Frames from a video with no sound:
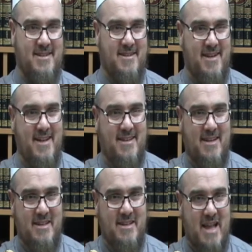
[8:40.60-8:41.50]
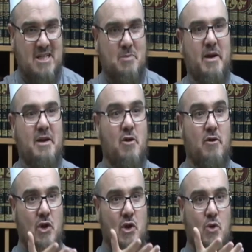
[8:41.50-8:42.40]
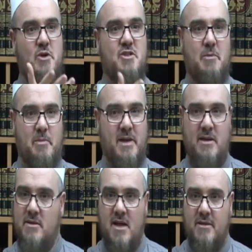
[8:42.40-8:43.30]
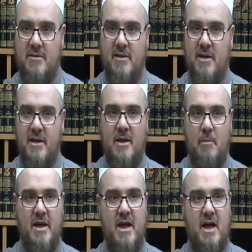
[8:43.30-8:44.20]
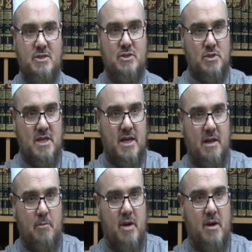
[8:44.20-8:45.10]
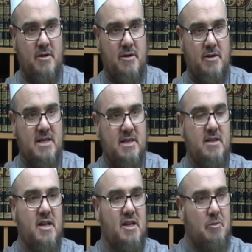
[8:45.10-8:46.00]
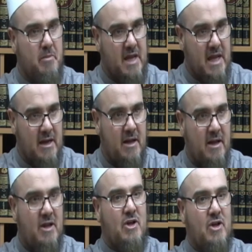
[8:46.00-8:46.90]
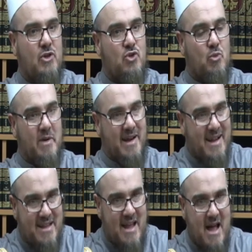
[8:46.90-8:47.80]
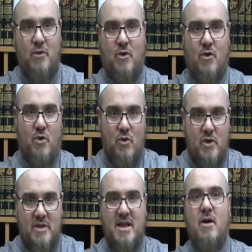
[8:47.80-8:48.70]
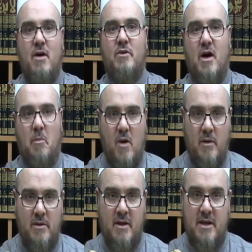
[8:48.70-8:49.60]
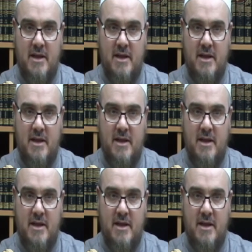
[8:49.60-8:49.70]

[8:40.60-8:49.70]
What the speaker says: right? The aspect of the lordship. He did not, by associating partners, he did not mean to bring down or look down upon